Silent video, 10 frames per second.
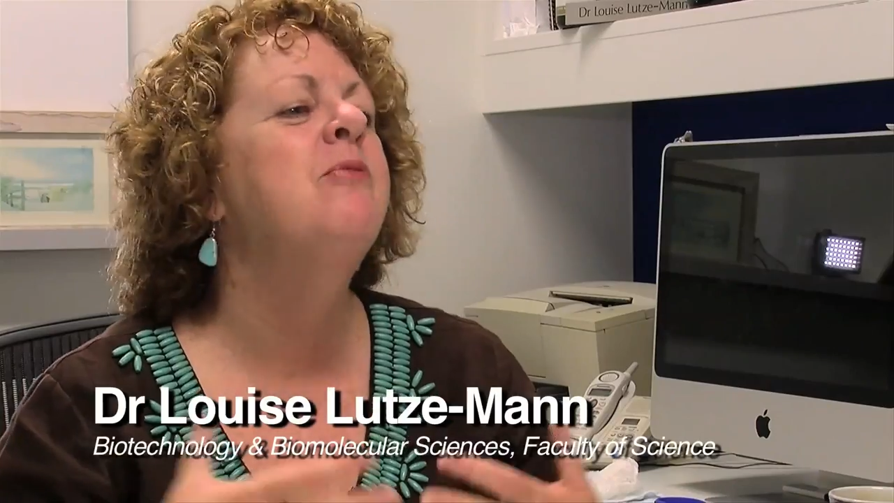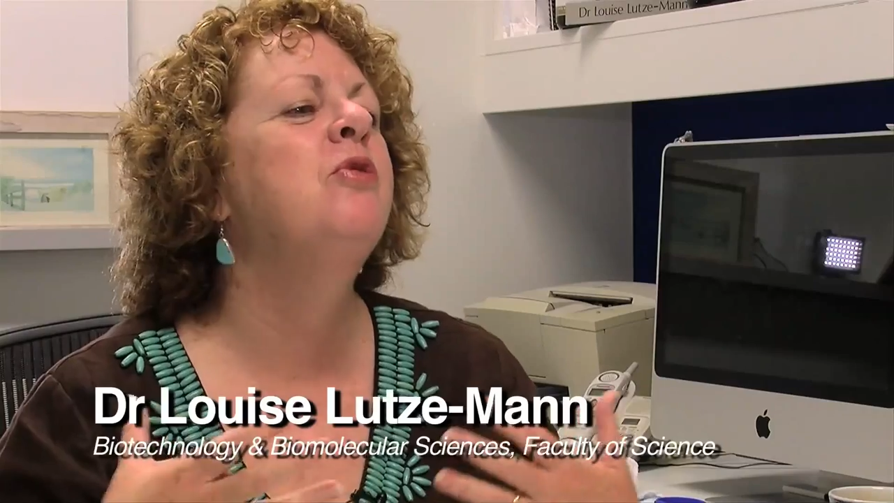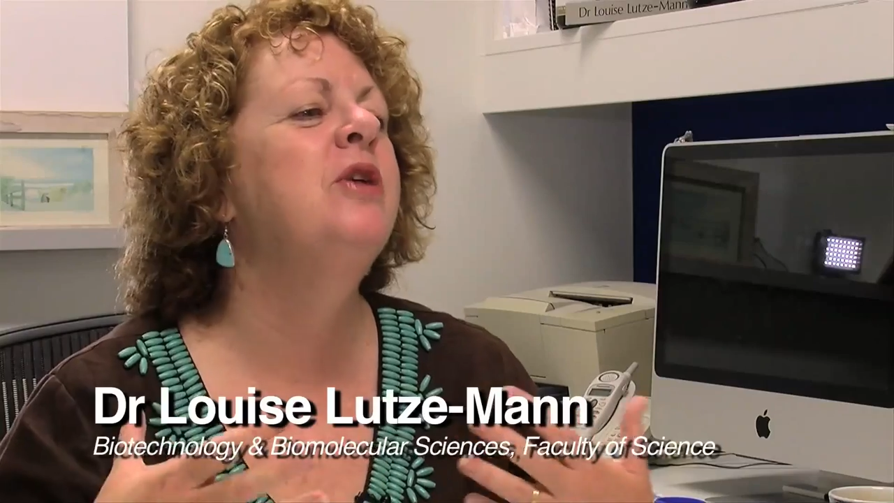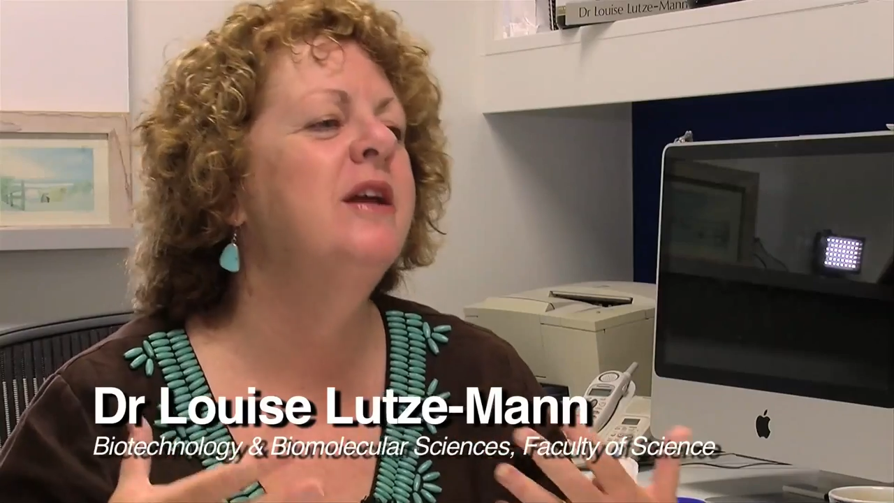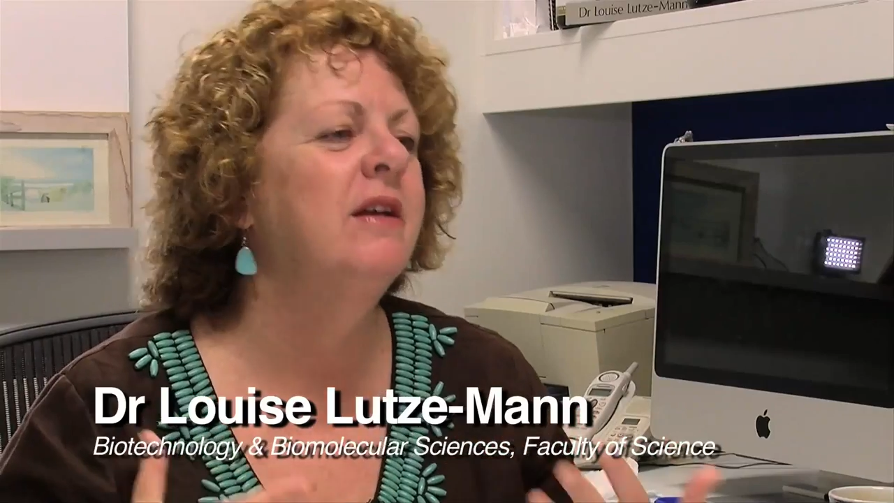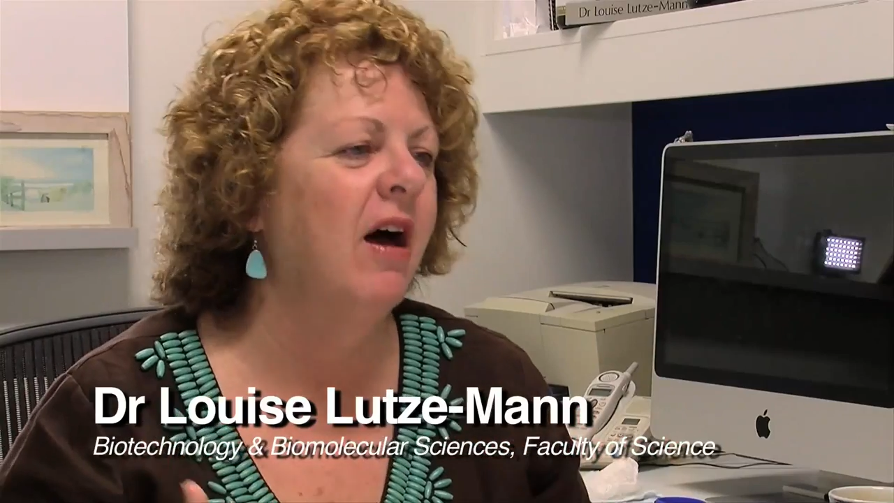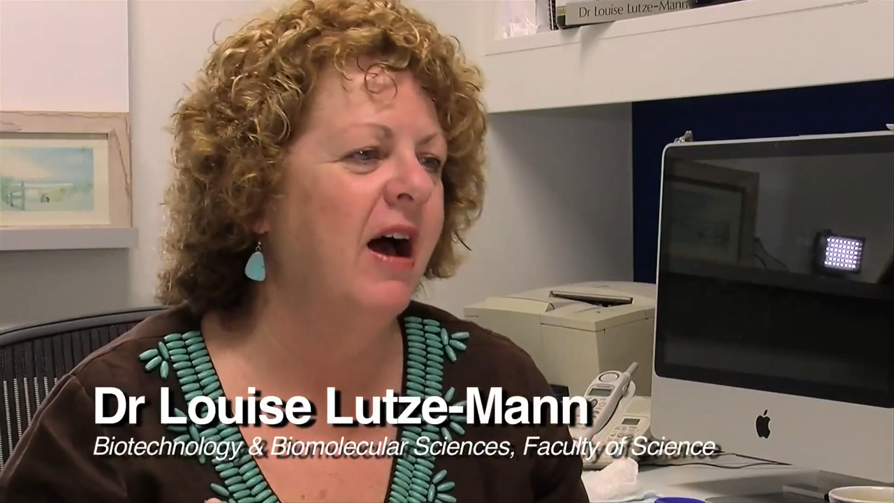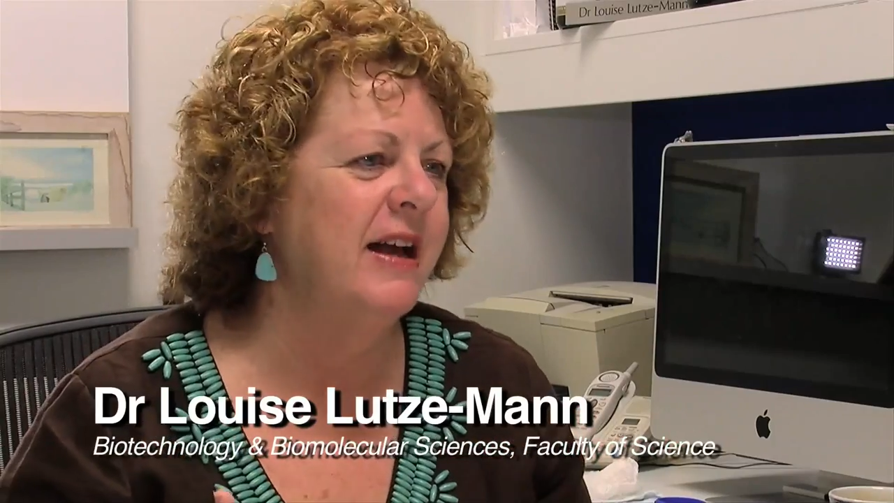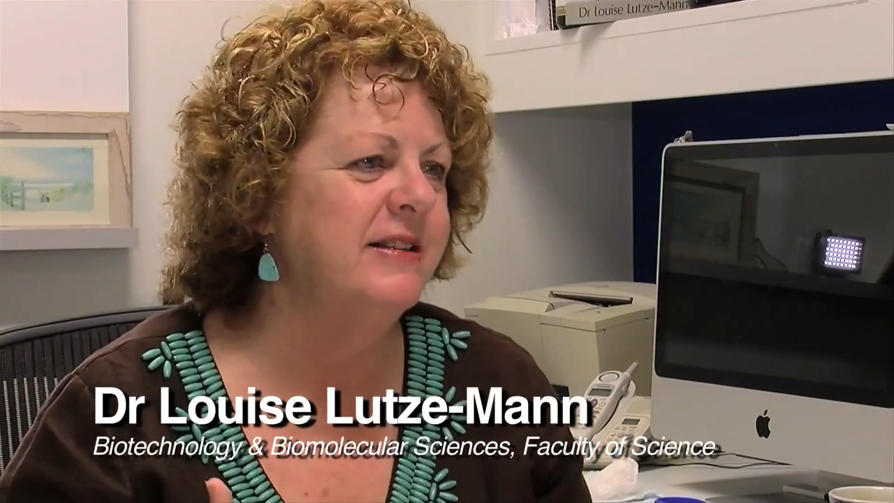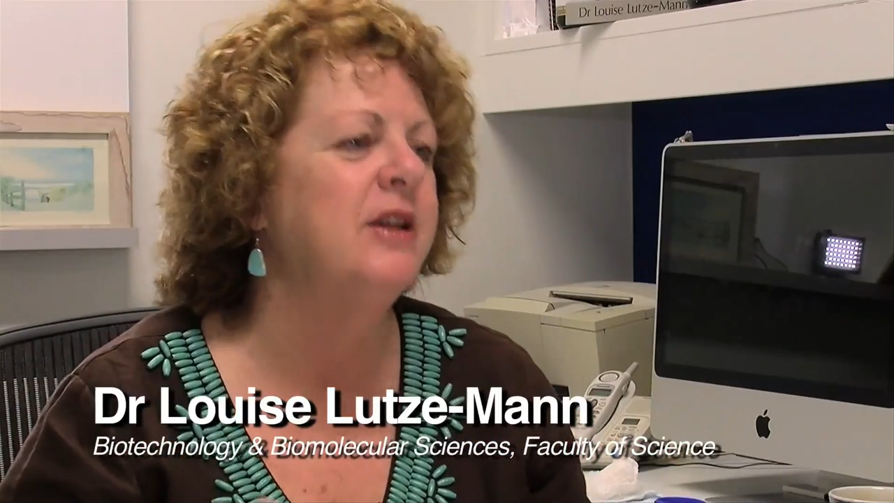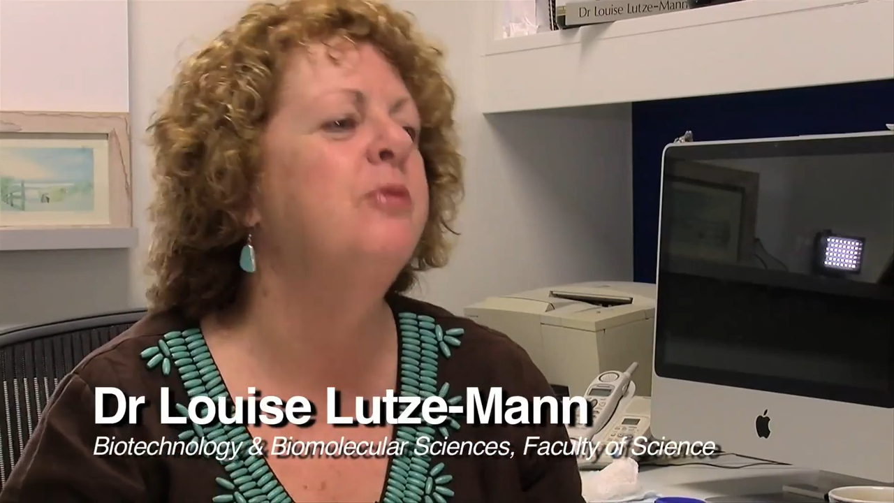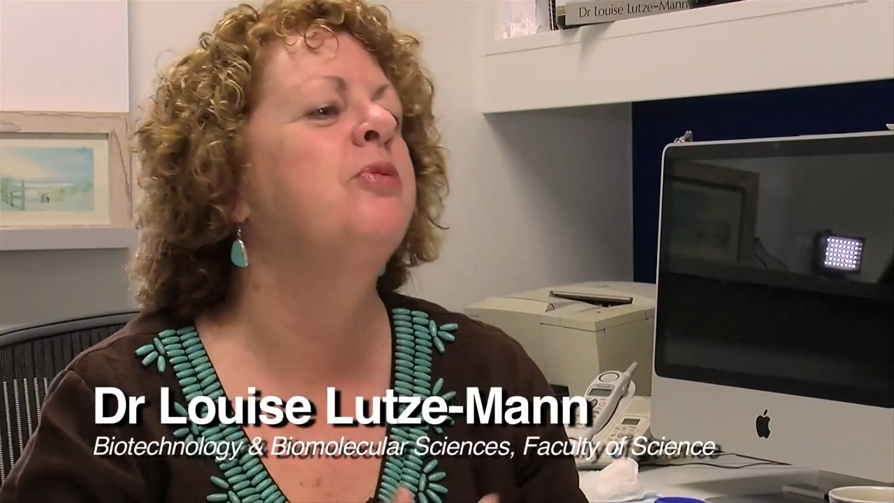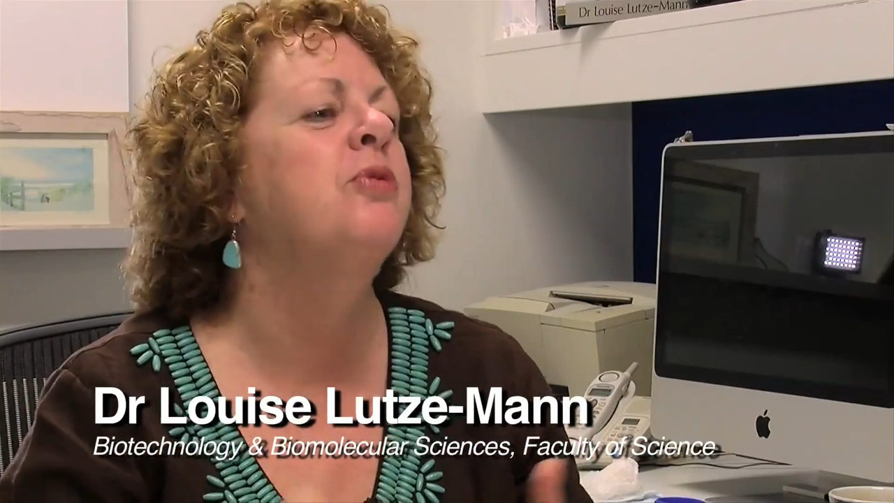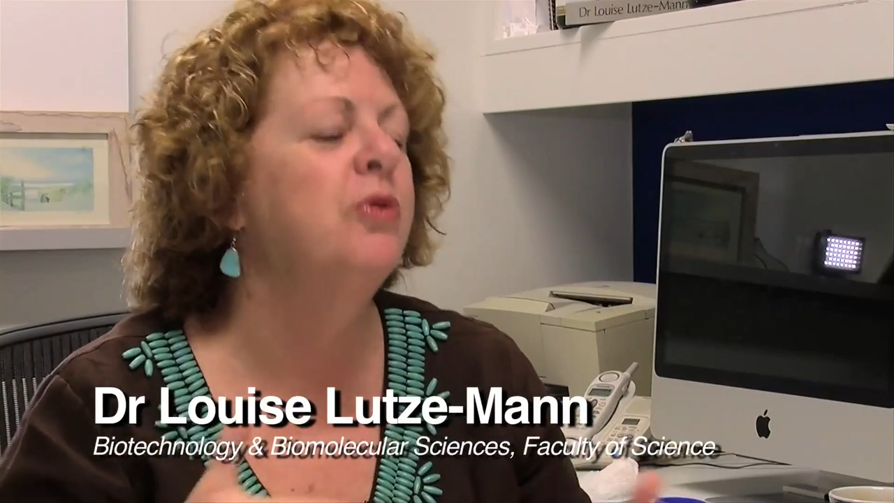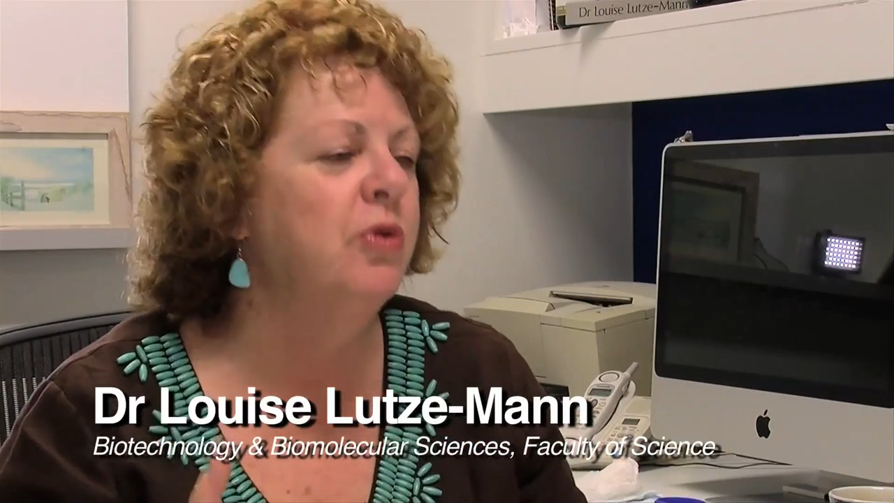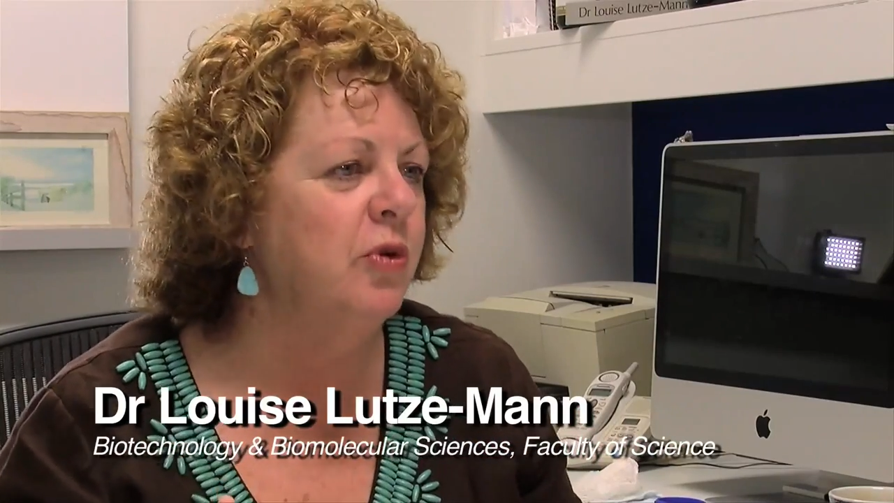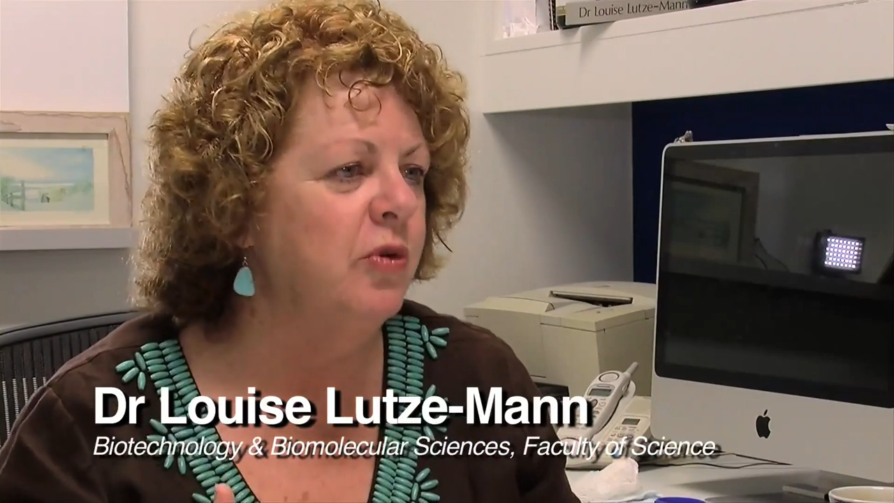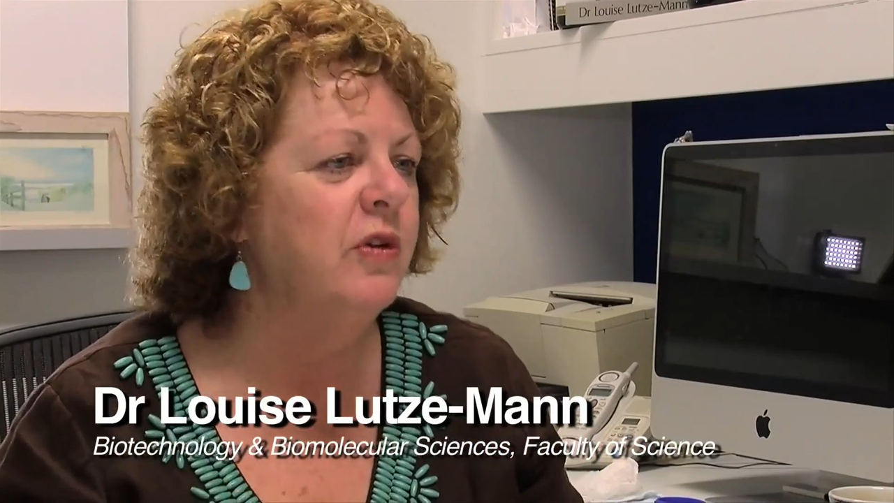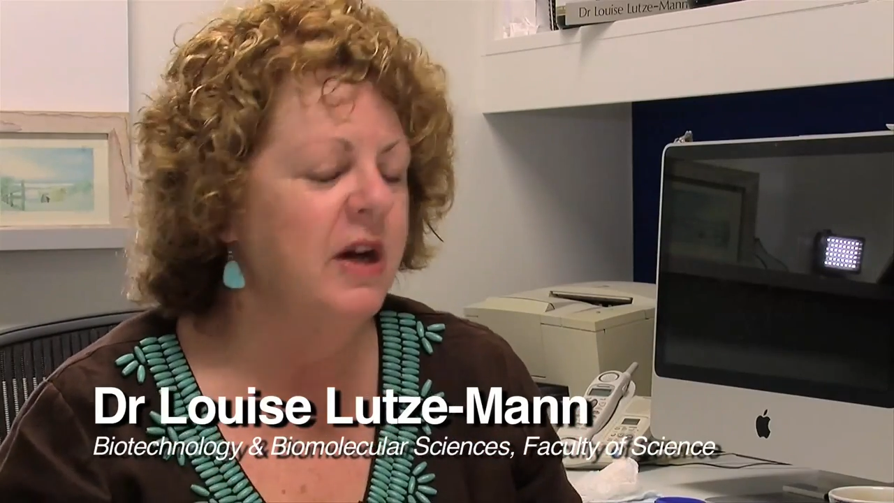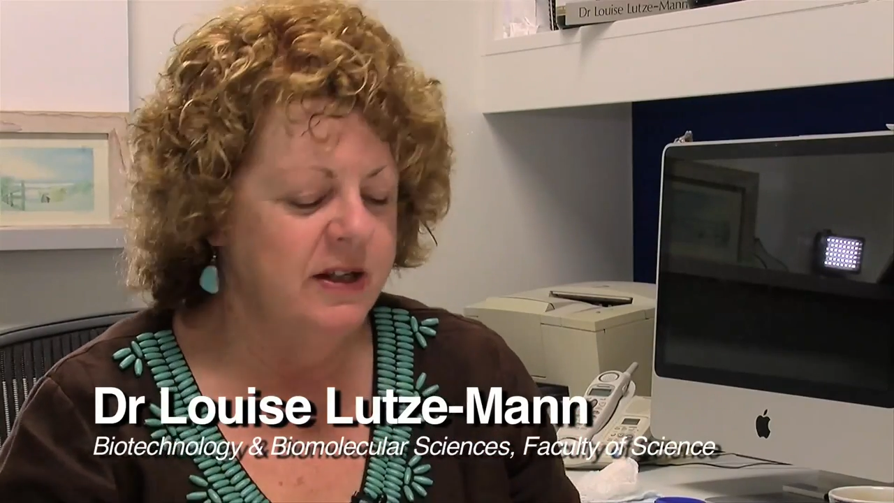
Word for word: realize and improve.